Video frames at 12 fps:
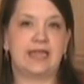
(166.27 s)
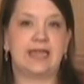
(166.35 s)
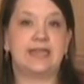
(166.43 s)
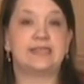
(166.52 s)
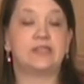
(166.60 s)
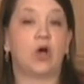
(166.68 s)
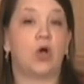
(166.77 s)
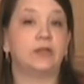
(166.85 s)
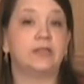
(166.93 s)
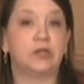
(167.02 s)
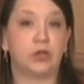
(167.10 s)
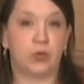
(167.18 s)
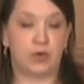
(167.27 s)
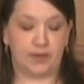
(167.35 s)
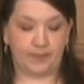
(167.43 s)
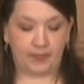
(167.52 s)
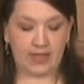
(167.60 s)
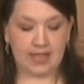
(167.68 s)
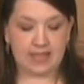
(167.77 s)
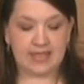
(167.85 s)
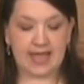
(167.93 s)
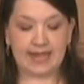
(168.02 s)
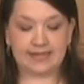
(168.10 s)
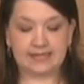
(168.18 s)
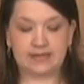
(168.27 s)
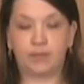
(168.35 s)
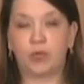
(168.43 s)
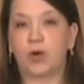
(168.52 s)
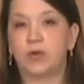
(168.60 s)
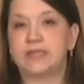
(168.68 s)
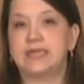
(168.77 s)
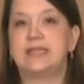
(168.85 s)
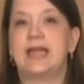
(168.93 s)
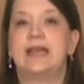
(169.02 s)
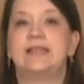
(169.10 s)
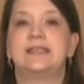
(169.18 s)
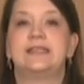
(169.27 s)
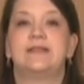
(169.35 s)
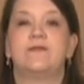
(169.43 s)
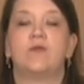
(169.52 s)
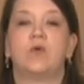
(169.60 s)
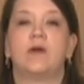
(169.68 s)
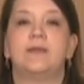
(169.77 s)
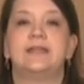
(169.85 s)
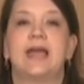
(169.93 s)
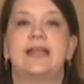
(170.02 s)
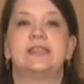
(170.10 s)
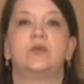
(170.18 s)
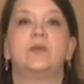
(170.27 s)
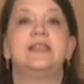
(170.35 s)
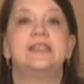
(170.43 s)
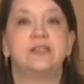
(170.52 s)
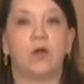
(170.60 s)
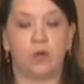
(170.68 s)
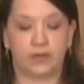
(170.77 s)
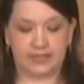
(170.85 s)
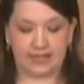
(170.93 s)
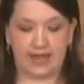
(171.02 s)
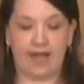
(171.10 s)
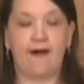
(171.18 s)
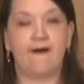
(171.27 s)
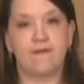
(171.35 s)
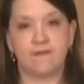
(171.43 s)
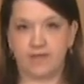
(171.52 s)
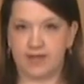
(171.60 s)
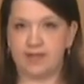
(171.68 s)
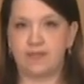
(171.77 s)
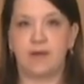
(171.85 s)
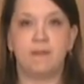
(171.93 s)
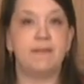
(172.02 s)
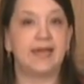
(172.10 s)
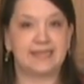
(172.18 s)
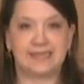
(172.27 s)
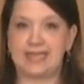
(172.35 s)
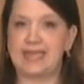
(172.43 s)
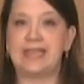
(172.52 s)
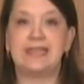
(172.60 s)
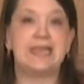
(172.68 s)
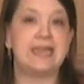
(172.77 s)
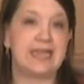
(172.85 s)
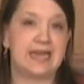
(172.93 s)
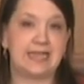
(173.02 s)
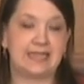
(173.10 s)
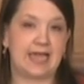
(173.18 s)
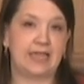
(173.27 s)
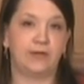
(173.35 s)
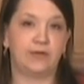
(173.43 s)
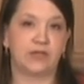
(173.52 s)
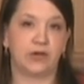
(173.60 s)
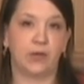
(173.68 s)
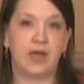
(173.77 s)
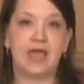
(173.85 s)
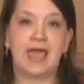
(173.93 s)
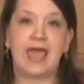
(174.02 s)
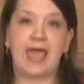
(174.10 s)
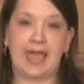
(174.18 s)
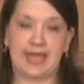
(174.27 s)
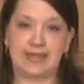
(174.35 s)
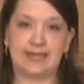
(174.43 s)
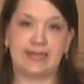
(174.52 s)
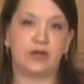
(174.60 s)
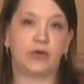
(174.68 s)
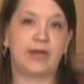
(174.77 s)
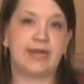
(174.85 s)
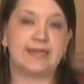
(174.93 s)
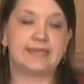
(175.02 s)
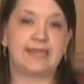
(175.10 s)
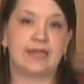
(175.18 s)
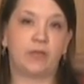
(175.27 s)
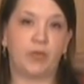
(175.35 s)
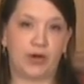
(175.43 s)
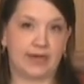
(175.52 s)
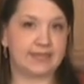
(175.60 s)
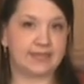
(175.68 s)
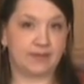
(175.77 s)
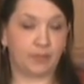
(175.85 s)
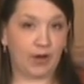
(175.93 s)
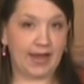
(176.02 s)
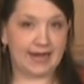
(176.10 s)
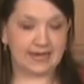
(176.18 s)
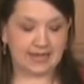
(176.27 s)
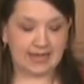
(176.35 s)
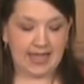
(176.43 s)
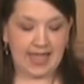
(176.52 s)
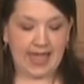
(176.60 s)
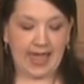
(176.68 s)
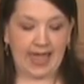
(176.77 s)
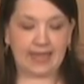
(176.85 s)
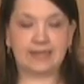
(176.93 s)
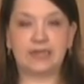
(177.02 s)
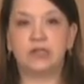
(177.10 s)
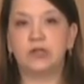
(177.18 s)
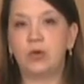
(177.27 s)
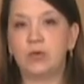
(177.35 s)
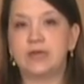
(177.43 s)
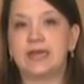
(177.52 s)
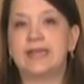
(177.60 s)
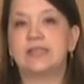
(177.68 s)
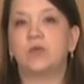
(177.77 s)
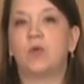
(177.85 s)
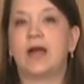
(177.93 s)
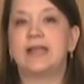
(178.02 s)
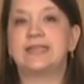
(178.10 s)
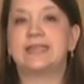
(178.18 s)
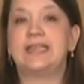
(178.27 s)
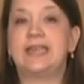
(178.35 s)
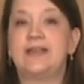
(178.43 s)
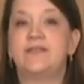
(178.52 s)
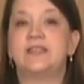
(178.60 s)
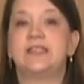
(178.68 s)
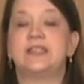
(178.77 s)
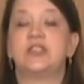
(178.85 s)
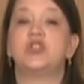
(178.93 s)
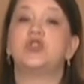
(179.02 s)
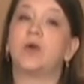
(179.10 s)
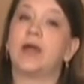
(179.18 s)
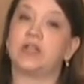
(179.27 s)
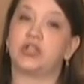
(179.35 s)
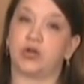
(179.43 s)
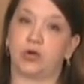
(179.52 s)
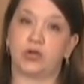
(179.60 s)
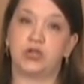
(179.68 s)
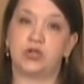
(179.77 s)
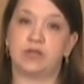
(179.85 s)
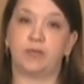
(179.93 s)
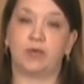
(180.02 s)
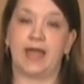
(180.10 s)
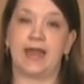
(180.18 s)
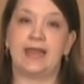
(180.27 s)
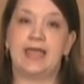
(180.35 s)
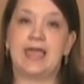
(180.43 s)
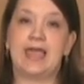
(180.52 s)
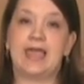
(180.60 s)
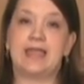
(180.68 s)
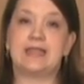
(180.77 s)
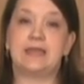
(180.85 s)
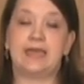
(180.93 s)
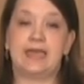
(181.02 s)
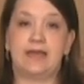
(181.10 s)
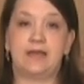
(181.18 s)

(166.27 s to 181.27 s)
is called gluten. That's the protein that is formed as a result of the mixing and the kneading that you do and the ingredients that you put into the bread. And the gluten is what gives the structure to the bread. The